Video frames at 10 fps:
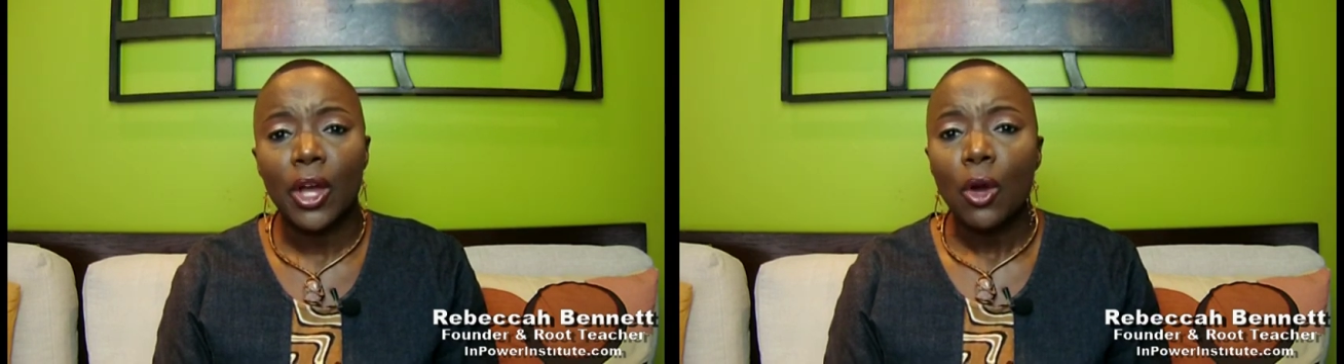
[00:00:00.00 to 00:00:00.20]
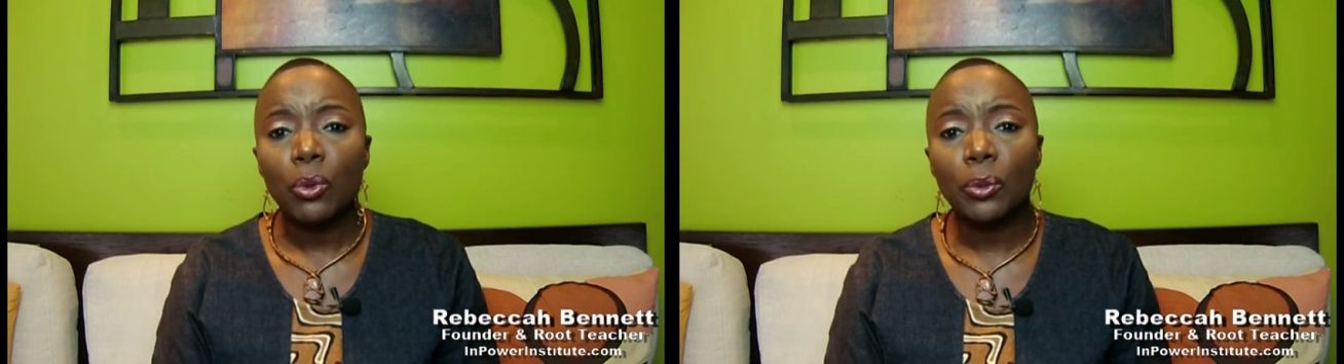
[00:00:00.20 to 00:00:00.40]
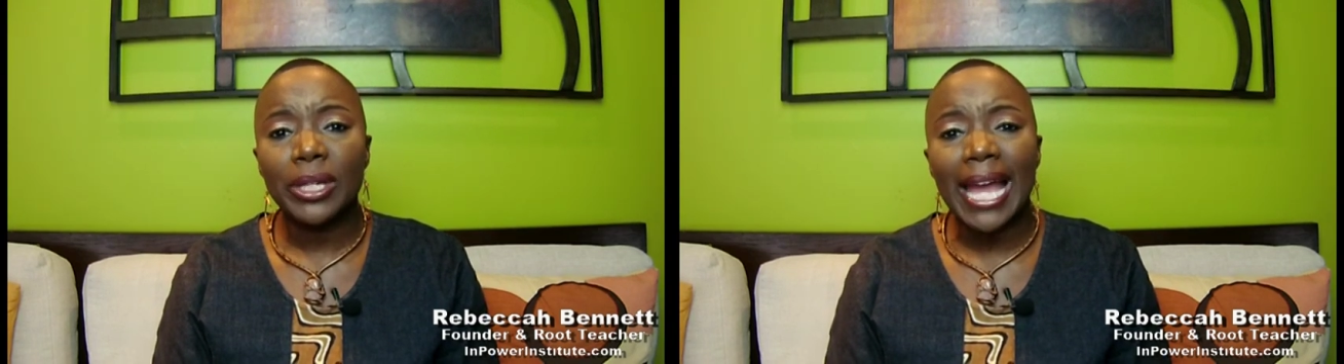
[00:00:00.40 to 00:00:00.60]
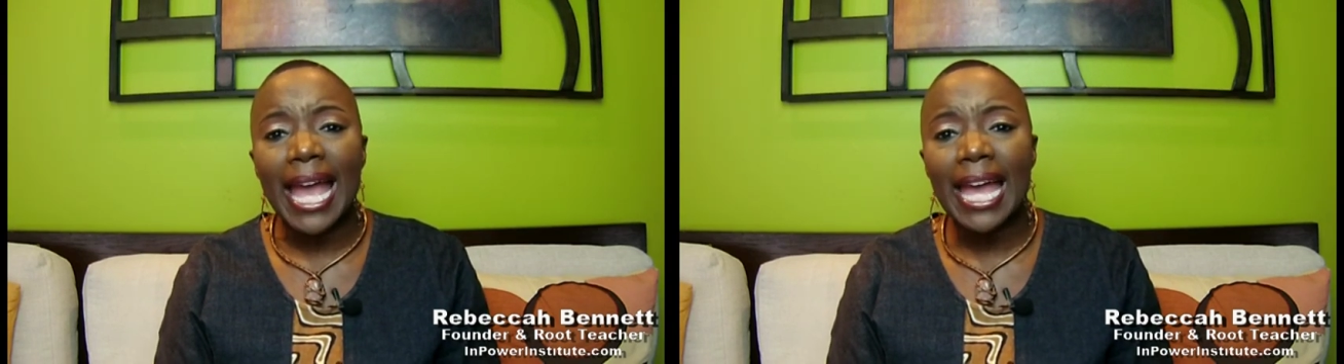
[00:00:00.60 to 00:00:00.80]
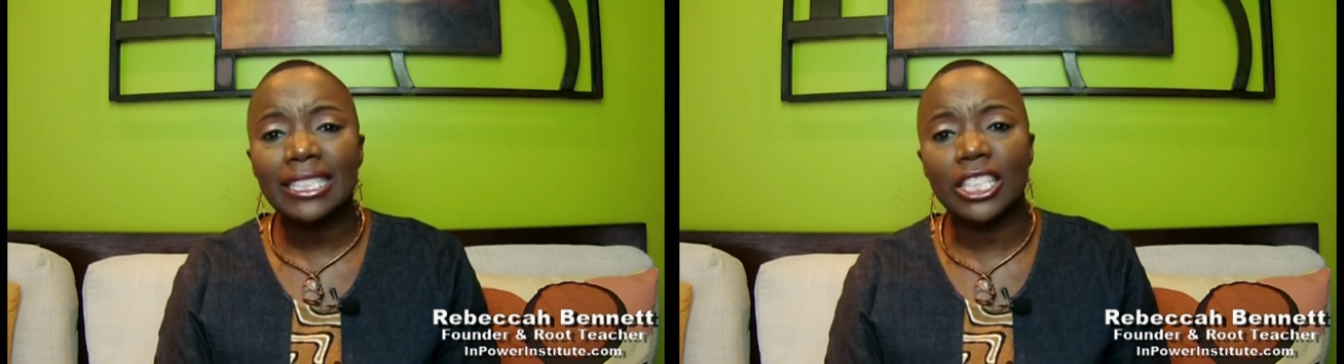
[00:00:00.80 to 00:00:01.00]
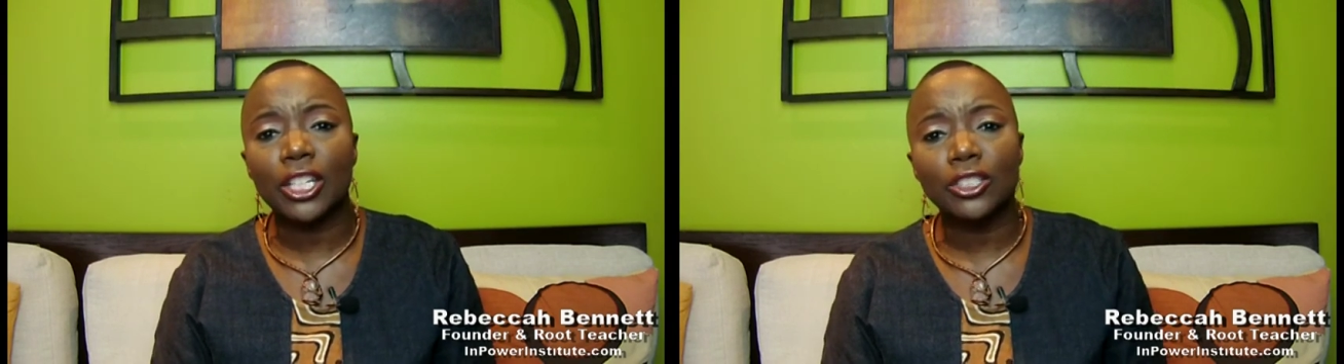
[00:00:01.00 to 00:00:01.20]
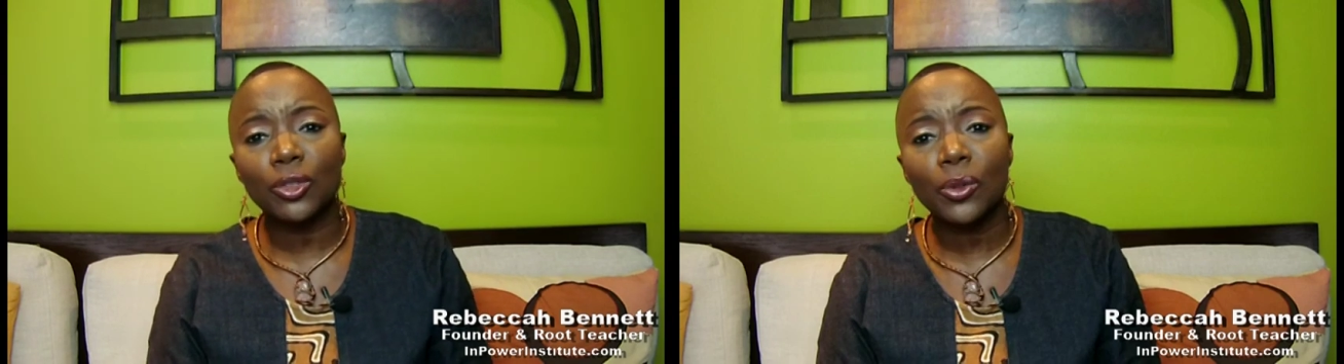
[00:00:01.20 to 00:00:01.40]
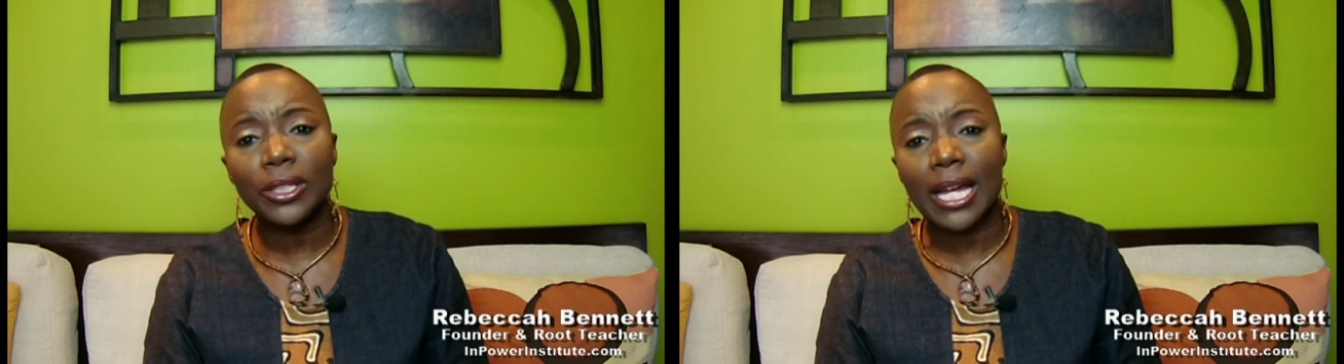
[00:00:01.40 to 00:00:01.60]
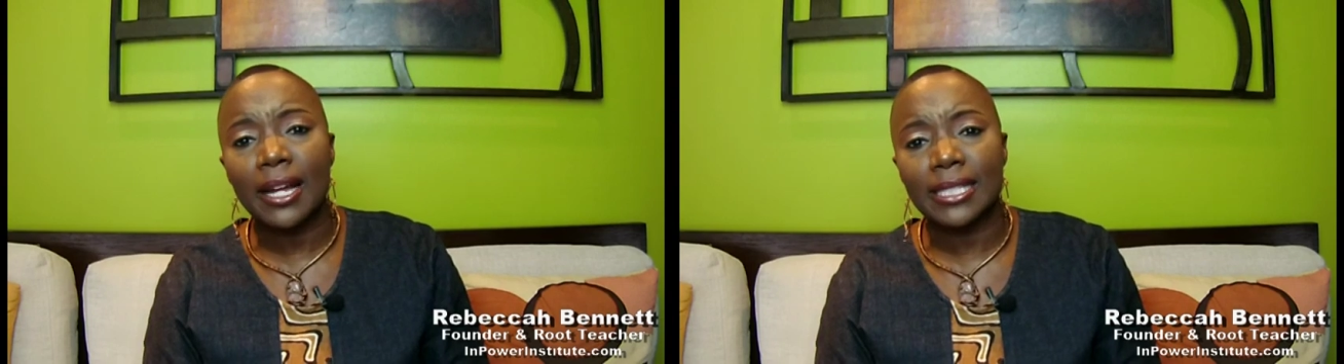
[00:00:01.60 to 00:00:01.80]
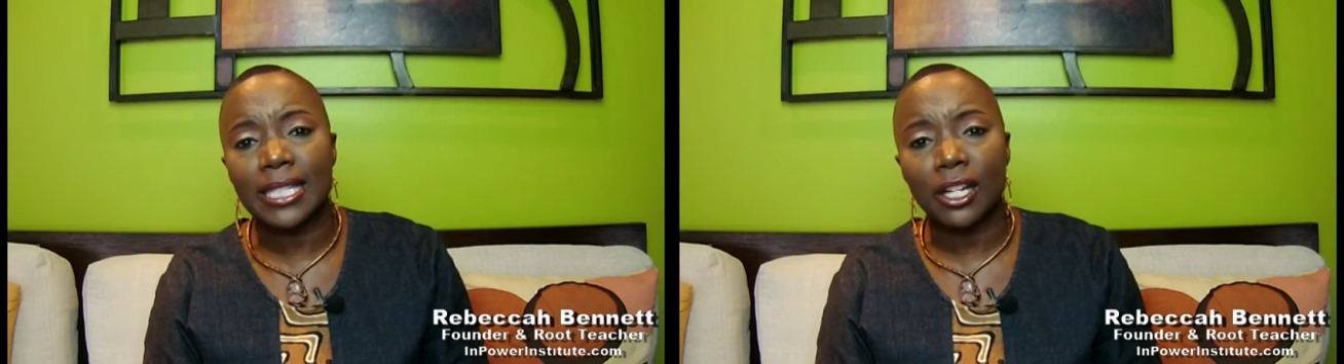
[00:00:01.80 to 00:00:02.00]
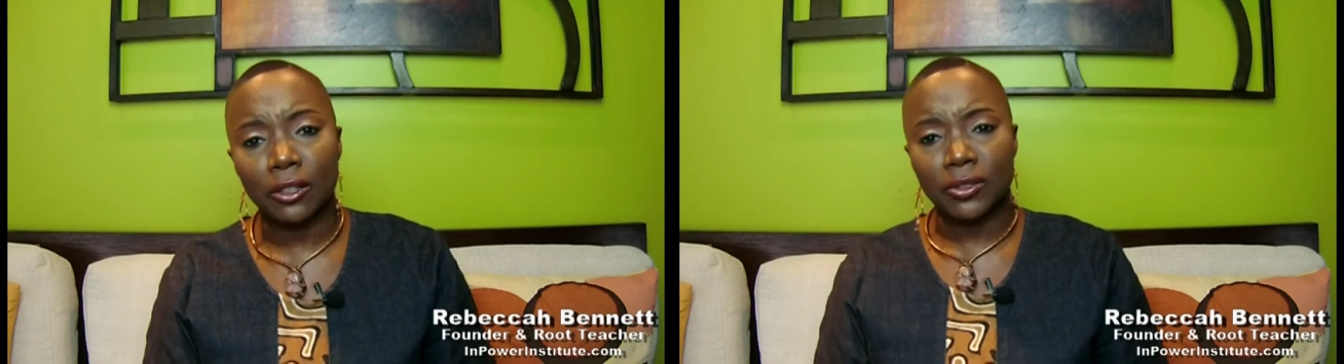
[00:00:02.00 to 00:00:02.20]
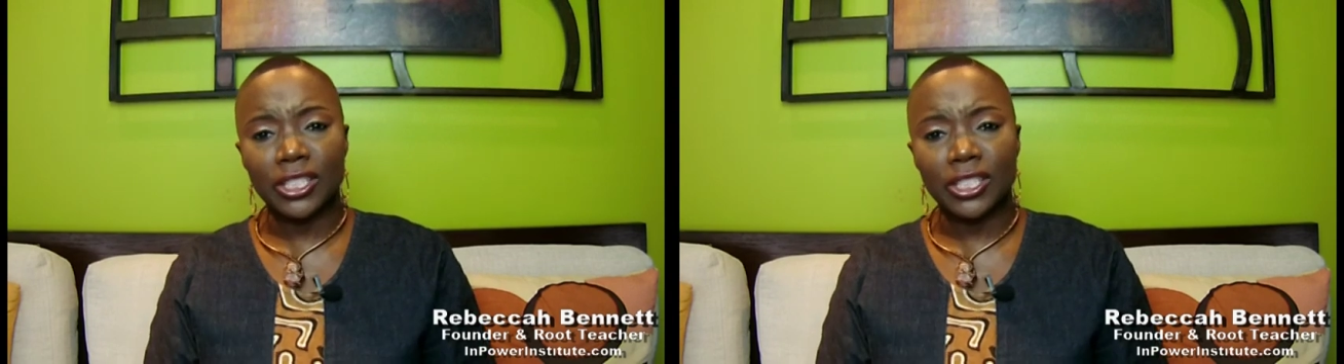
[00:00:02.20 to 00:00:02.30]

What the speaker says: where we had to contort ourselves,